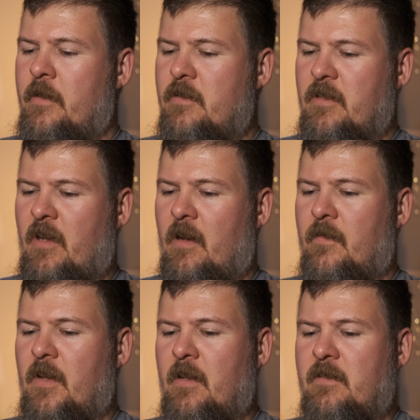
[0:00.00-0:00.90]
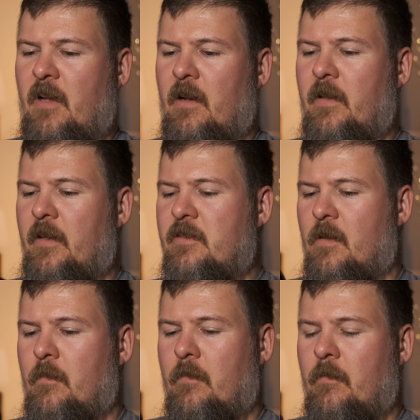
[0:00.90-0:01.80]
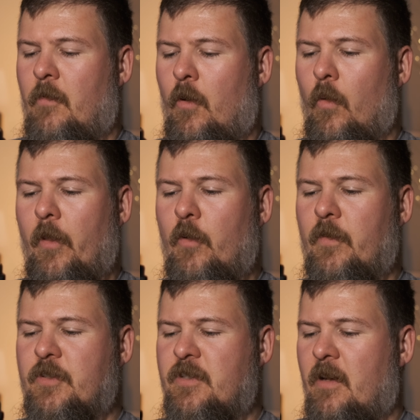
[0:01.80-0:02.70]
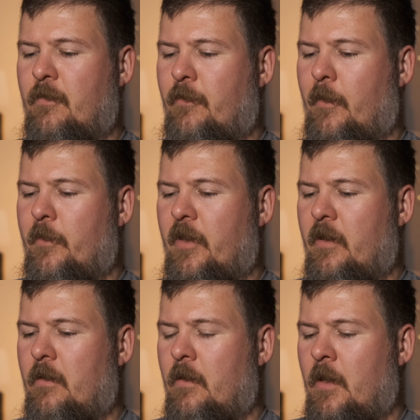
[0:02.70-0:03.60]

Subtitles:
So it's kind of neat. It's kind of like some holdover stuff from the